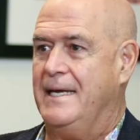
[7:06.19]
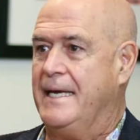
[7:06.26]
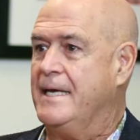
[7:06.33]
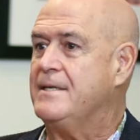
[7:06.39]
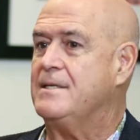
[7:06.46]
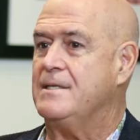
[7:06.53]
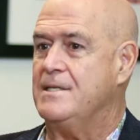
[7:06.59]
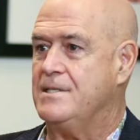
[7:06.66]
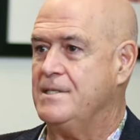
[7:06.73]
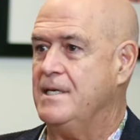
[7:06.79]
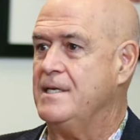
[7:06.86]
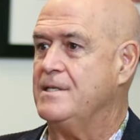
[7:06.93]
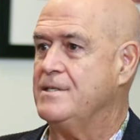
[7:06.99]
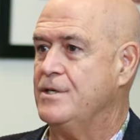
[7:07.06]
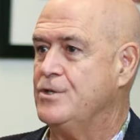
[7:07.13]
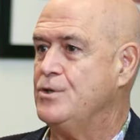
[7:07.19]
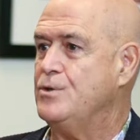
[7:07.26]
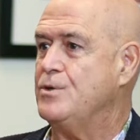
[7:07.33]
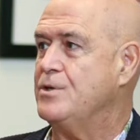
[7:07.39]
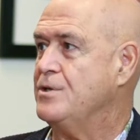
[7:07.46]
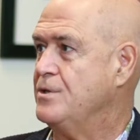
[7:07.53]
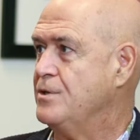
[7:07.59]
endless things that you
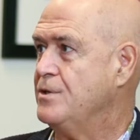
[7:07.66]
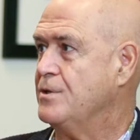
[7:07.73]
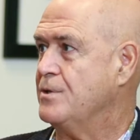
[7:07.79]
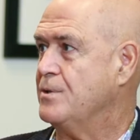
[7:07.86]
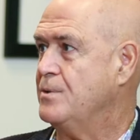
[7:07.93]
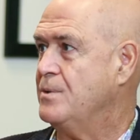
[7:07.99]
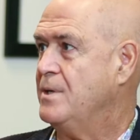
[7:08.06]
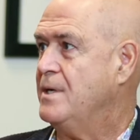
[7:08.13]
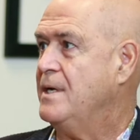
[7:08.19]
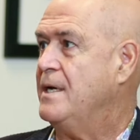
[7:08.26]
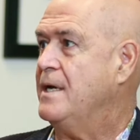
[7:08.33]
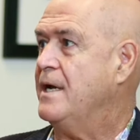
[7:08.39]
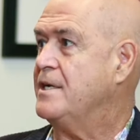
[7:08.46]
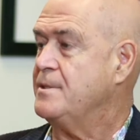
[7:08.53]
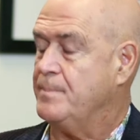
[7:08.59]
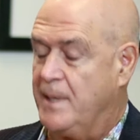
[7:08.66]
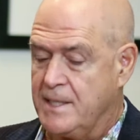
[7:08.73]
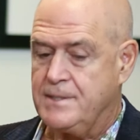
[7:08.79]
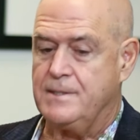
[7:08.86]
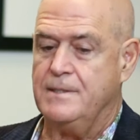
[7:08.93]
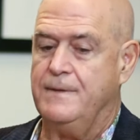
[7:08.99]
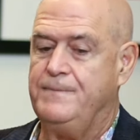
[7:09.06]
can do,
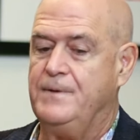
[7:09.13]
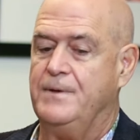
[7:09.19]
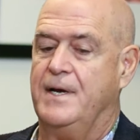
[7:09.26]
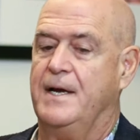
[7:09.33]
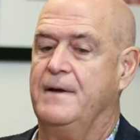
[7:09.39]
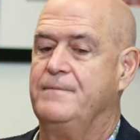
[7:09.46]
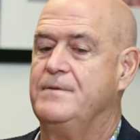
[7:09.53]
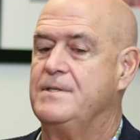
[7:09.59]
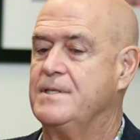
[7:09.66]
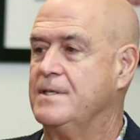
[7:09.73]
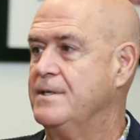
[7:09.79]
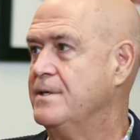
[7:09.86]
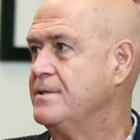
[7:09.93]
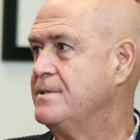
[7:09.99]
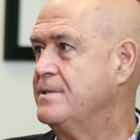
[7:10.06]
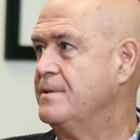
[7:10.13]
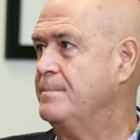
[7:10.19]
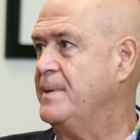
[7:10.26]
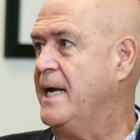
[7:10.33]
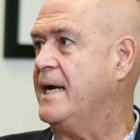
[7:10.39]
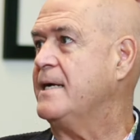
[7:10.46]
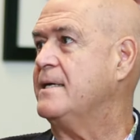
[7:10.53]
especially if you have the skills to
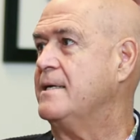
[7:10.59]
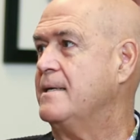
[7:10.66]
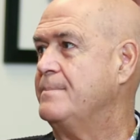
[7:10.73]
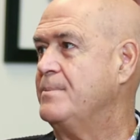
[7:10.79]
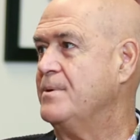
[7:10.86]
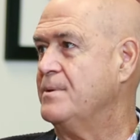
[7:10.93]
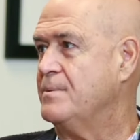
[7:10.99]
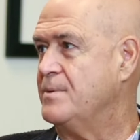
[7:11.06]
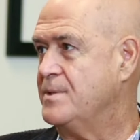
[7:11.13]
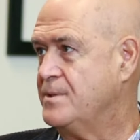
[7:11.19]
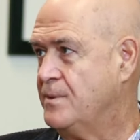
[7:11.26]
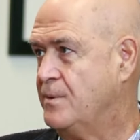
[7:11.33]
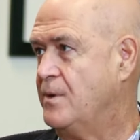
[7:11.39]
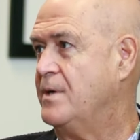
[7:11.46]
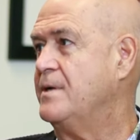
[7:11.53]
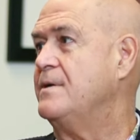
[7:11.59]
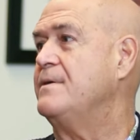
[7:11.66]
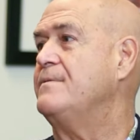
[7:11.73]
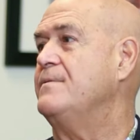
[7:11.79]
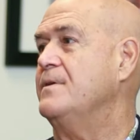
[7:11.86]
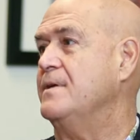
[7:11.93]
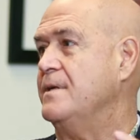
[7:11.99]
back it up with
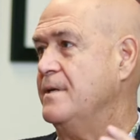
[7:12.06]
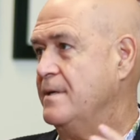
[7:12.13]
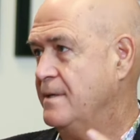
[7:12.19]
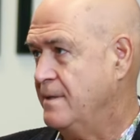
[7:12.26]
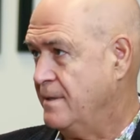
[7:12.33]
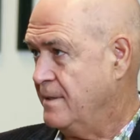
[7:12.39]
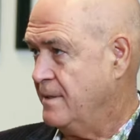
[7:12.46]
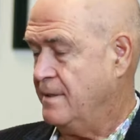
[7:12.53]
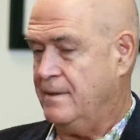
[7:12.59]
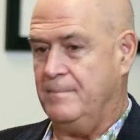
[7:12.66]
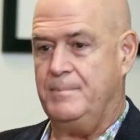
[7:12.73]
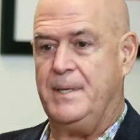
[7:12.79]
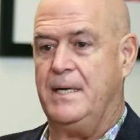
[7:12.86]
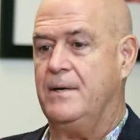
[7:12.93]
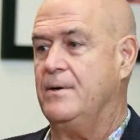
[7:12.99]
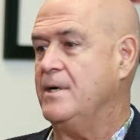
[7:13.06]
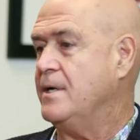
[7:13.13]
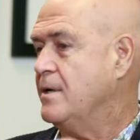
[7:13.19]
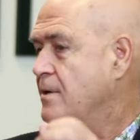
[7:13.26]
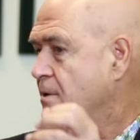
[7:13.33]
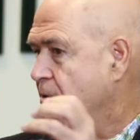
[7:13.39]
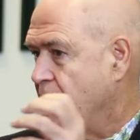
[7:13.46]
restorative and
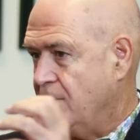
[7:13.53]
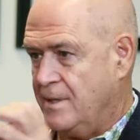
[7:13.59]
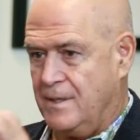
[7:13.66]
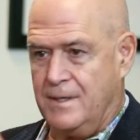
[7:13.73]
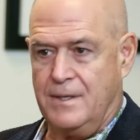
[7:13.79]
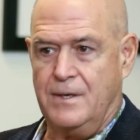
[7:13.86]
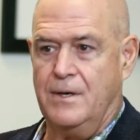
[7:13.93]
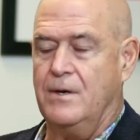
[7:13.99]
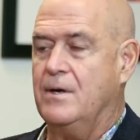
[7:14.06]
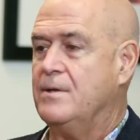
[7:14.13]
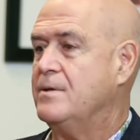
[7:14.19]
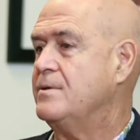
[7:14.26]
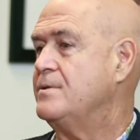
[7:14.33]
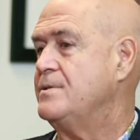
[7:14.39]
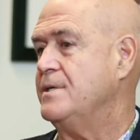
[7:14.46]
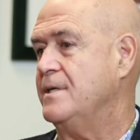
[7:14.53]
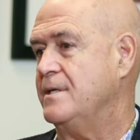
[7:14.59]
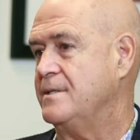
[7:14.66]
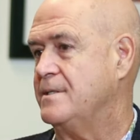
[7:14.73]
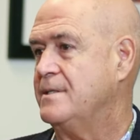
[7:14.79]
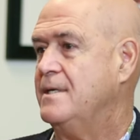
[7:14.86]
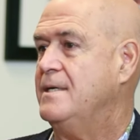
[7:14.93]
perio and all those
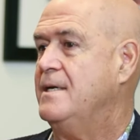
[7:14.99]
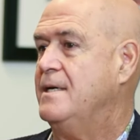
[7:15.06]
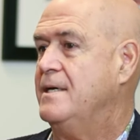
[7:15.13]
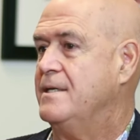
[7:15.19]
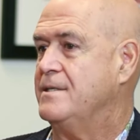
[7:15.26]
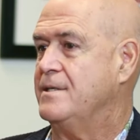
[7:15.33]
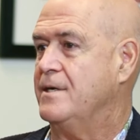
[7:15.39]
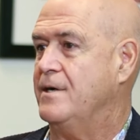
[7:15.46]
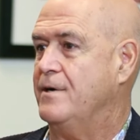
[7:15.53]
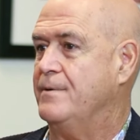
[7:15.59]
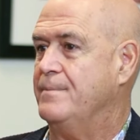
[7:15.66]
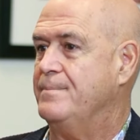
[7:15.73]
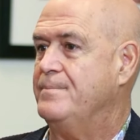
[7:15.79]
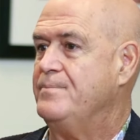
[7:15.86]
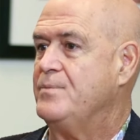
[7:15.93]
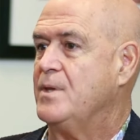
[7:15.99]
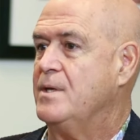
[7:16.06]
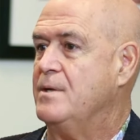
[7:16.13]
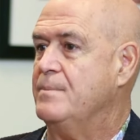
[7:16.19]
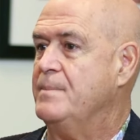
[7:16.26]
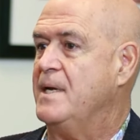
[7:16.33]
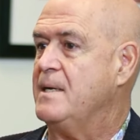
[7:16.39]
things. So
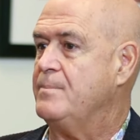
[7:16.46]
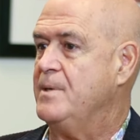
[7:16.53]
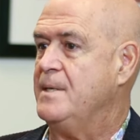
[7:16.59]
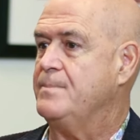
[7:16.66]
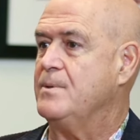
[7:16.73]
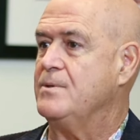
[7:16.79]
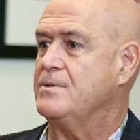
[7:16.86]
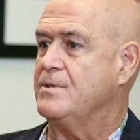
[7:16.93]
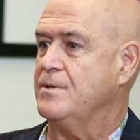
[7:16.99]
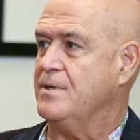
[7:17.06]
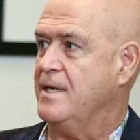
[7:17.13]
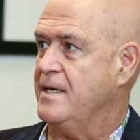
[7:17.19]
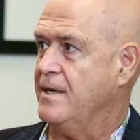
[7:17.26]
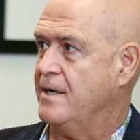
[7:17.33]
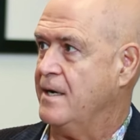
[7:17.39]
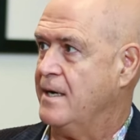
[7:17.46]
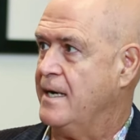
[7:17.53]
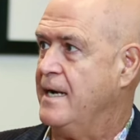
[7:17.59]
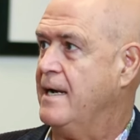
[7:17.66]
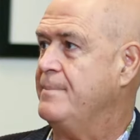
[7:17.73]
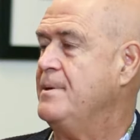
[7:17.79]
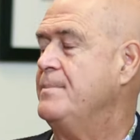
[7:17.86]
you make people so they are
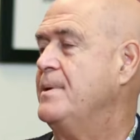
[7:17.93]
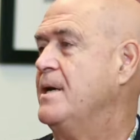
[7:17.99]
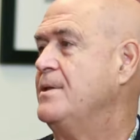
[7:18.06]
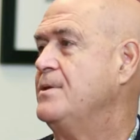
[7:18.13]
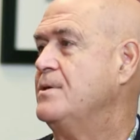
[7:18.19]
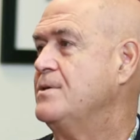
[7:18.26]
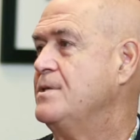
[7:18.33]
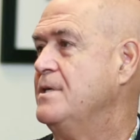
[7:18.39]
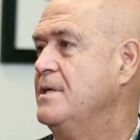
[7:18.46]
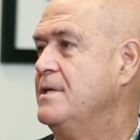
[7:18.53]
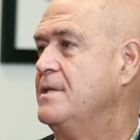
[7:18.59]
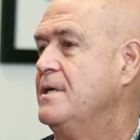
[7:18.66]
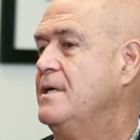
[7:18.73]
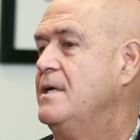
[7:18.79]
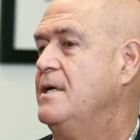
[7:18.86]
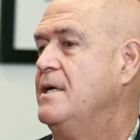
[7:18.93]
happy about their teeth.